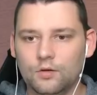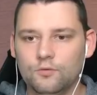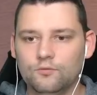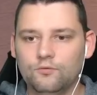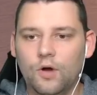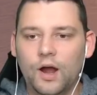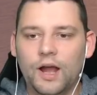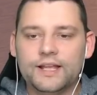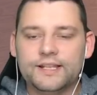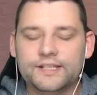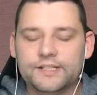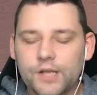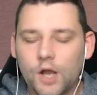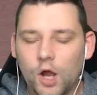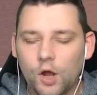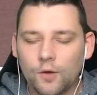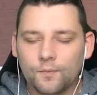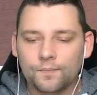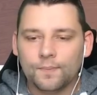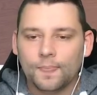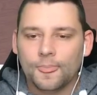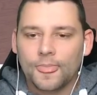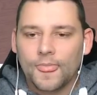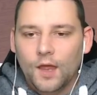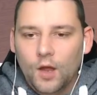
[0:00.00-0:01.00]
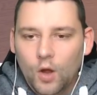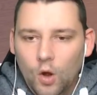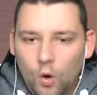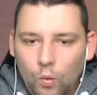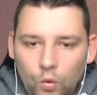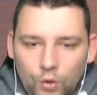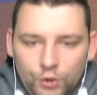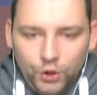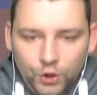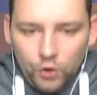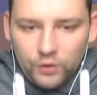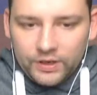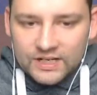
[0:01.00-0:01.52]
Right, so
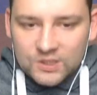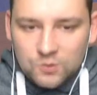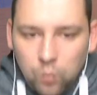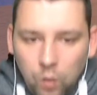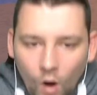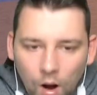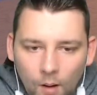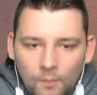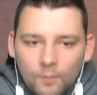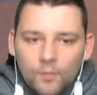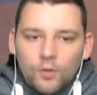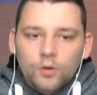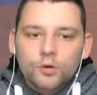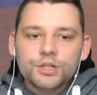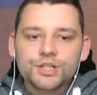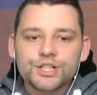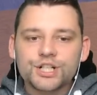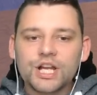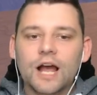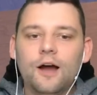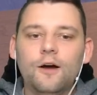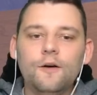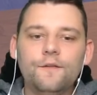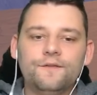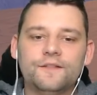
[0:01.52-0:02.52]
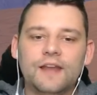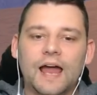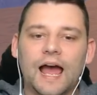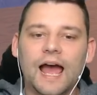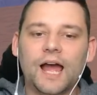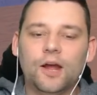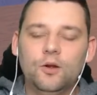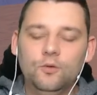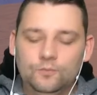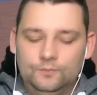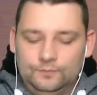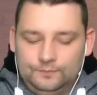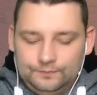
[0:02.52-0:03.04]
we'll do this one more shelf
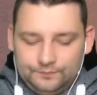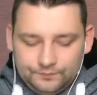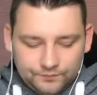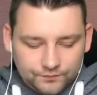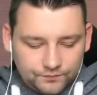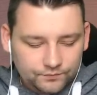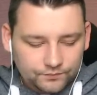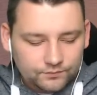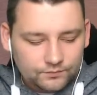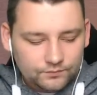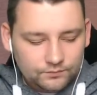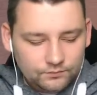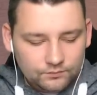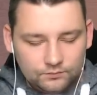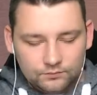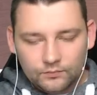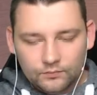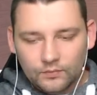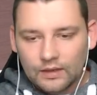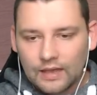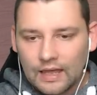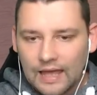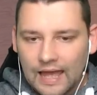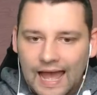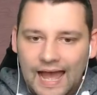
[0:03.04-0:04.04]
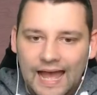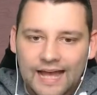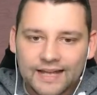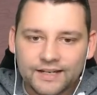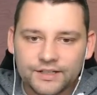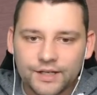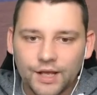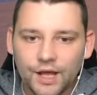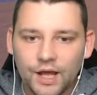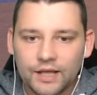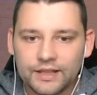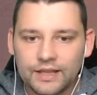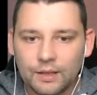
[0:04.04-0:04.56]
now,
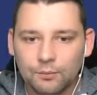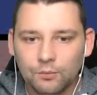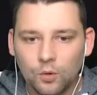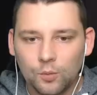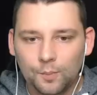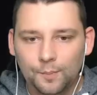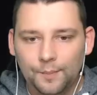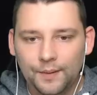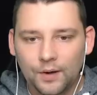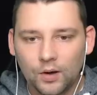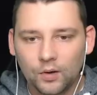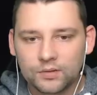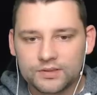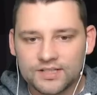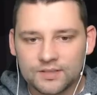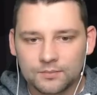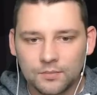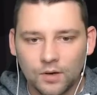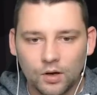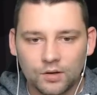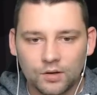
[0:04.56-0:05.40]
and uh, then we'll build some,